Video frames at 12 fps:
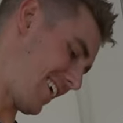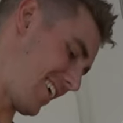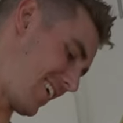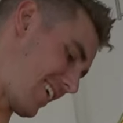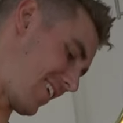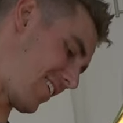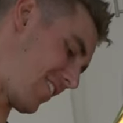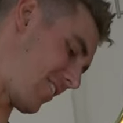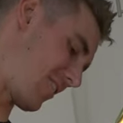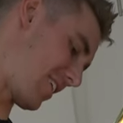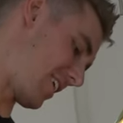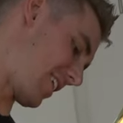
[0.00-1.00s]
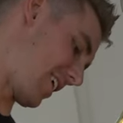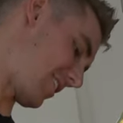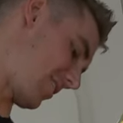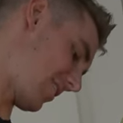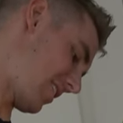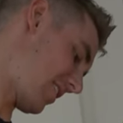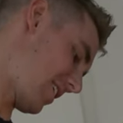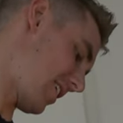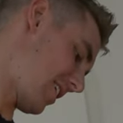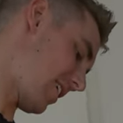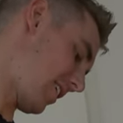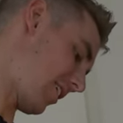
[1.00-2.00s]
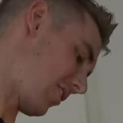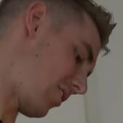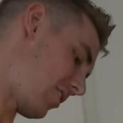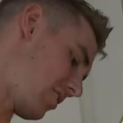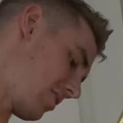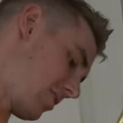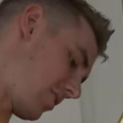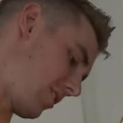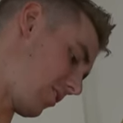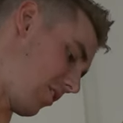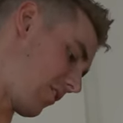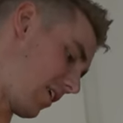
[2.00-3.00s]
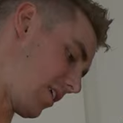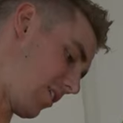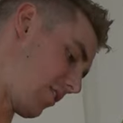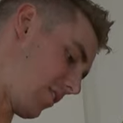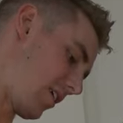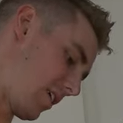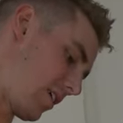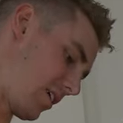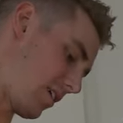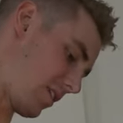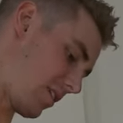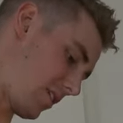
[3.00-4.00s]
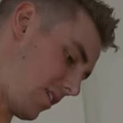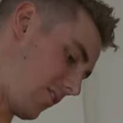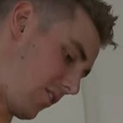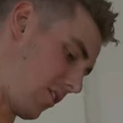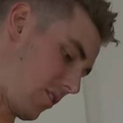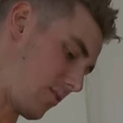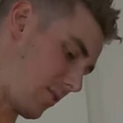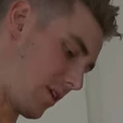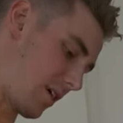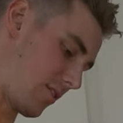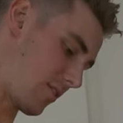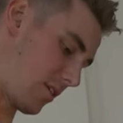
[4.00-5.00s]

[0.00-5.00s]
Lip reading: into cooking as well, so a nice meal with friends,